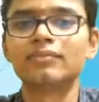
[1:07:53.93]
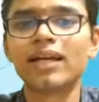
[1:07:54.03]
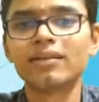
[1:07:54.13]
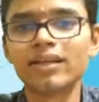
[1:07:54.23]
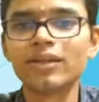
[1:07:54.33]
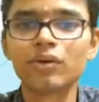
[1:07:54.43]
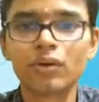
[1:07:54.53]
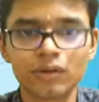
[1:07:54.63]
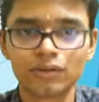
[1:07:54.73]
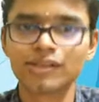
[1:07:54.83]
I think you
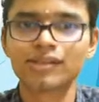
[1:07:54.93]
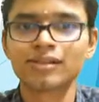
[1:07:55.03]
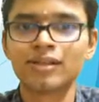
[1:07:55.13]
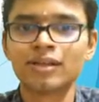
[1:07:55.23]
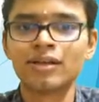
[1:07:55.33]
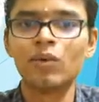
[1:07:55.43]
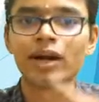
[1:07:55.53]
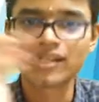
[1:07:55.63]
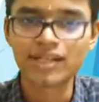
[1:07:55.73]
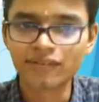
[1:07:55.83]
all know this.
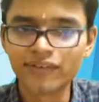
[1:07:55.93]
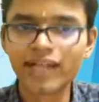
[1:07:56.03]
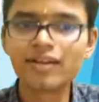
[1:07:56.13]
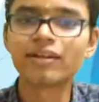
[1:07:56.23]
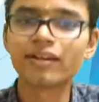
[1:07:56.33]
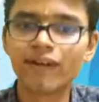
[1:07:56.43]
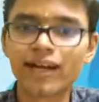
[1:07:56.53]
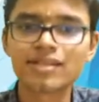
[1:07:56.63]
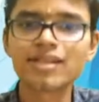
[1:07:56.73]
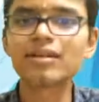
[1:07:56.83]
What is a dividend,
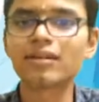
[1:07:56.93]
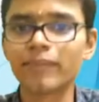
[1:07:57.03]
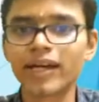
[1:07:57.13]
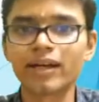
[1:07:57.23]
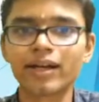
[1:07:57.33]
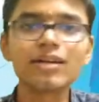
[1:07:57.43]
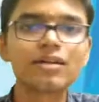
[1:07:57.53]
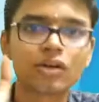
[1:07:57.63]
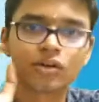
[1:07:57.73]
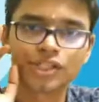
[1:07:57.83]
divisor, remainder,
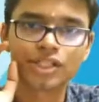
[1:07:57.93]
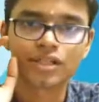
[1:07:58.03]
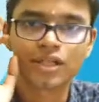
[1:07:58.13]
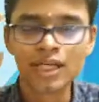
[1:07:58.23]
and quotient?